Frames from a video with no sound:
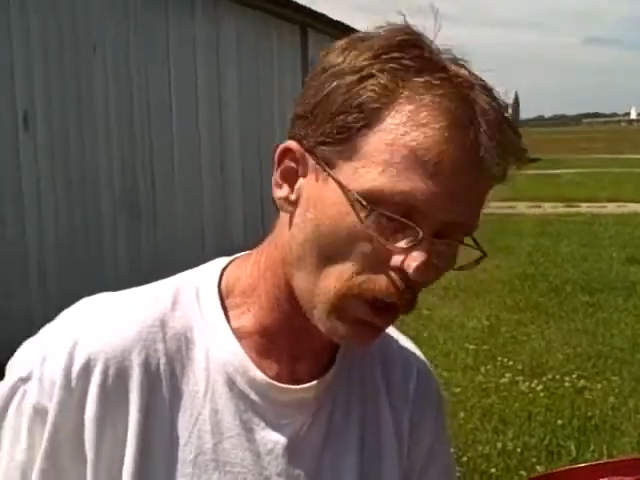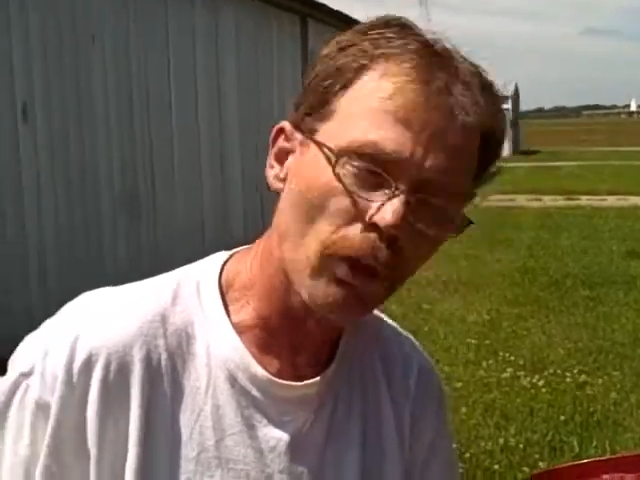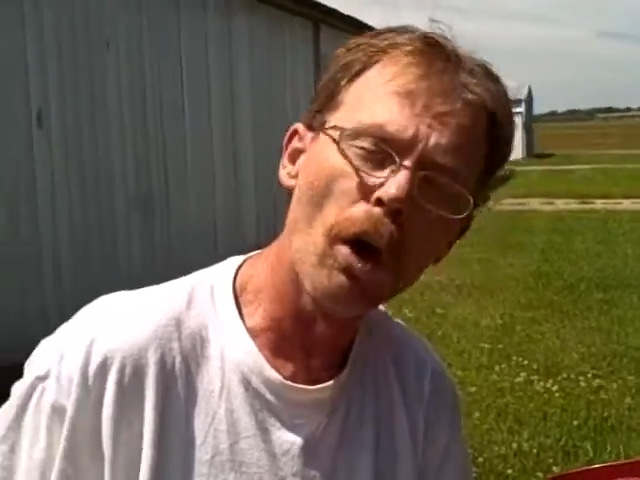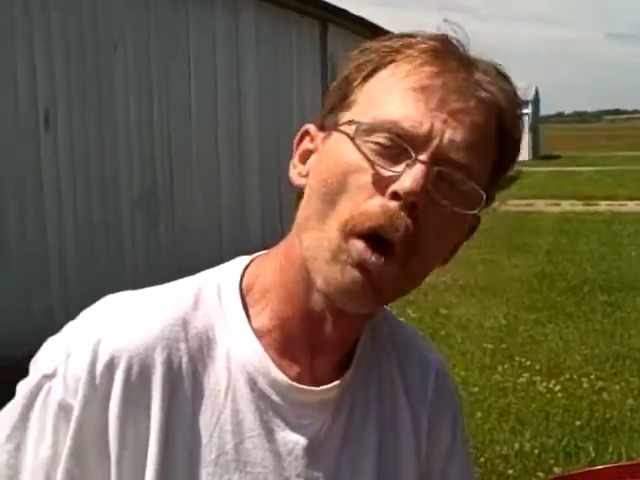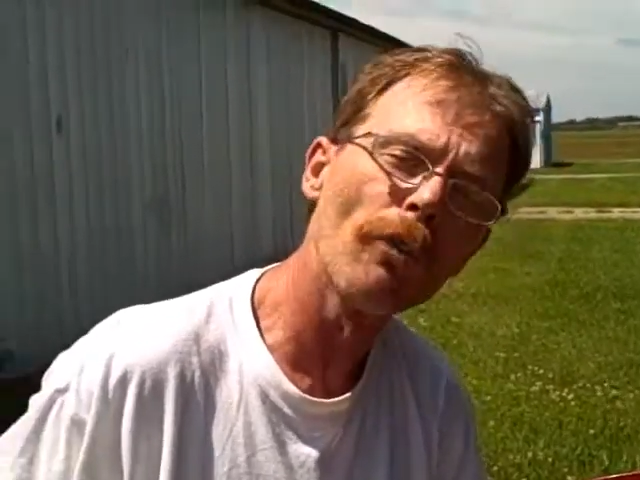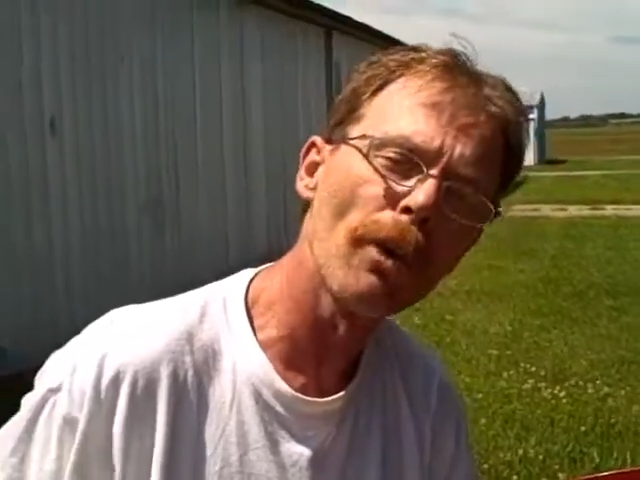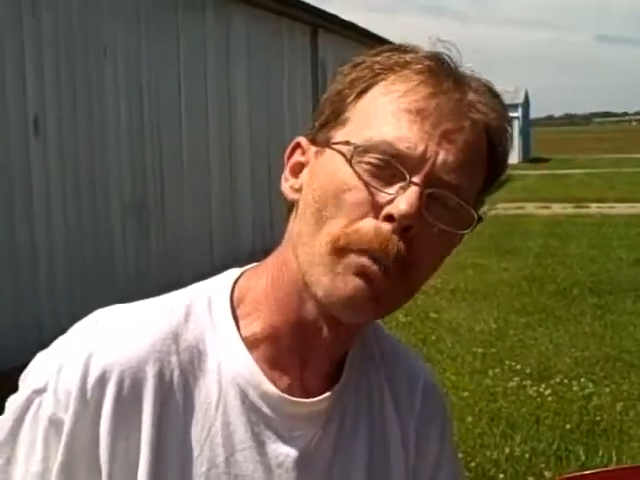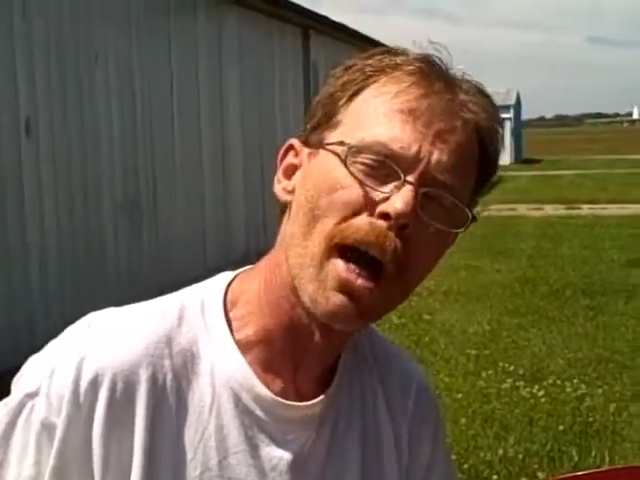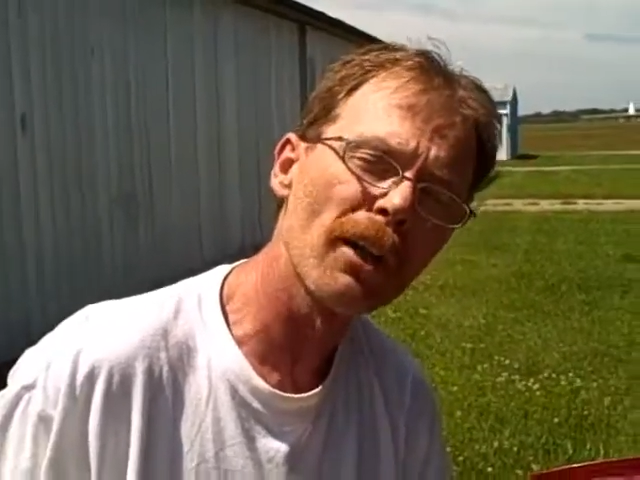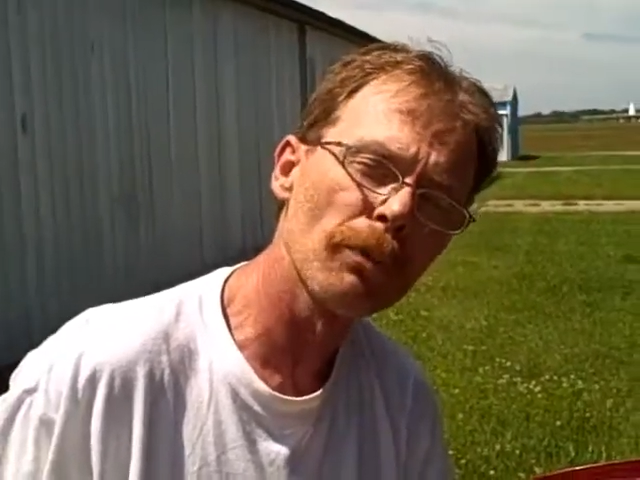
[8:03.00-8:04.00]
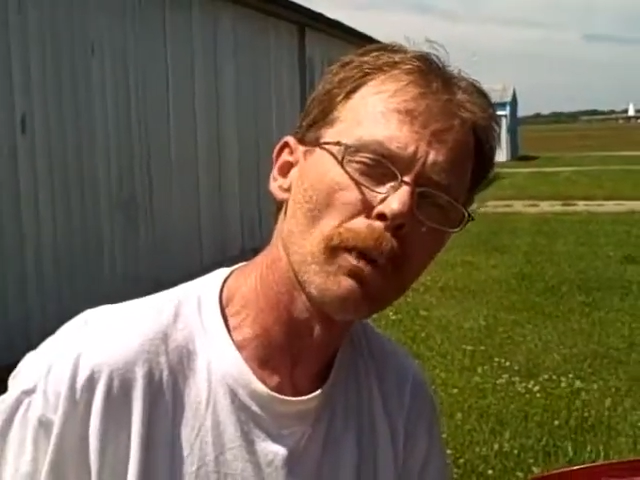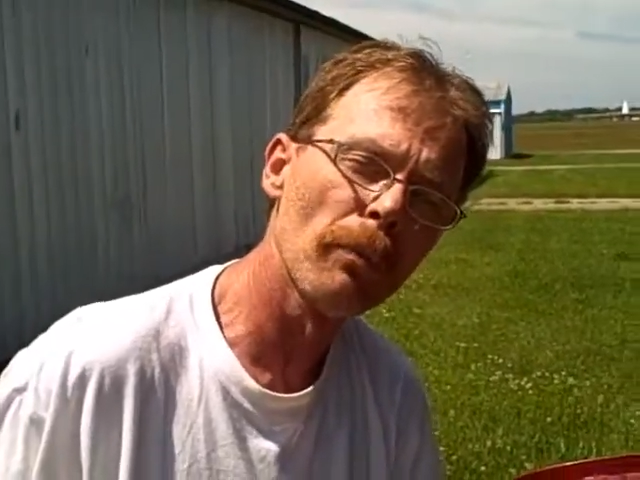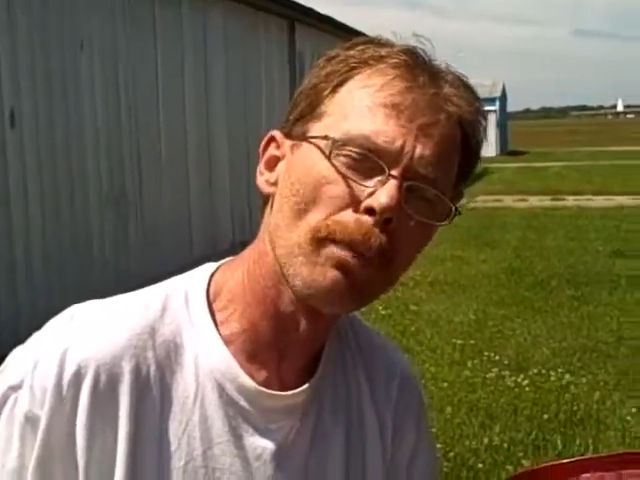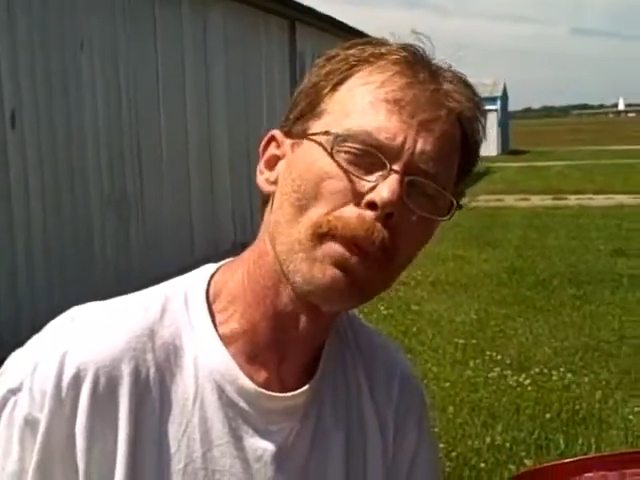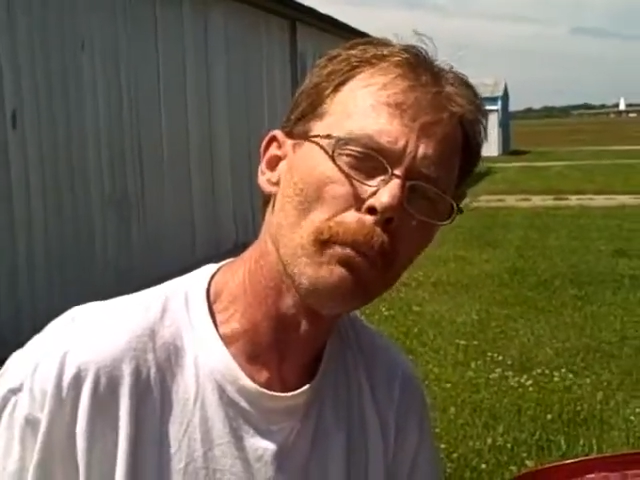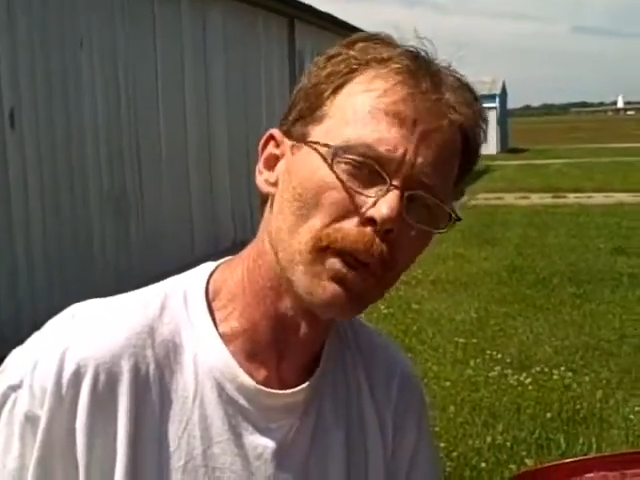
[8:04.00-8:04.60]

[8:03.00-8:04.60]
don't go over the maximum,